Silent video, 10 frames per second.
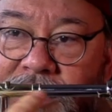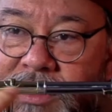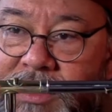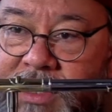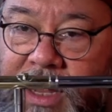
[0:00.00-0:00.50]
the
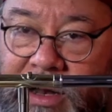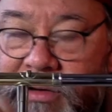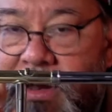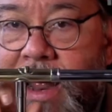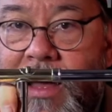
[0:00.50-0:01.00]

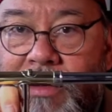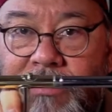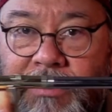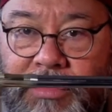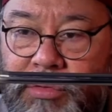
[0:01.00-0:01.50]
sound
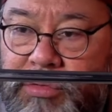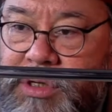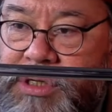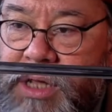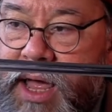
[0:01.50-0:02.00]
down through
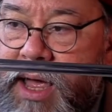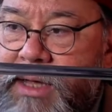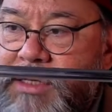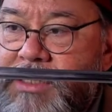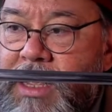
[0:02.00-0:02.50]
the
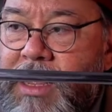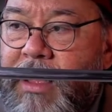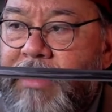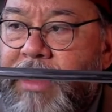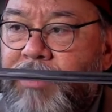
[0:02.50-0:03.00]
slides,
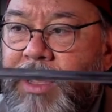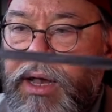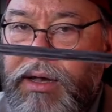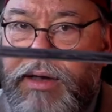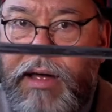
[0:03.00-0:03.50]
and then we
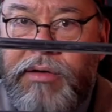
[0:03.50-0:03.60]
get down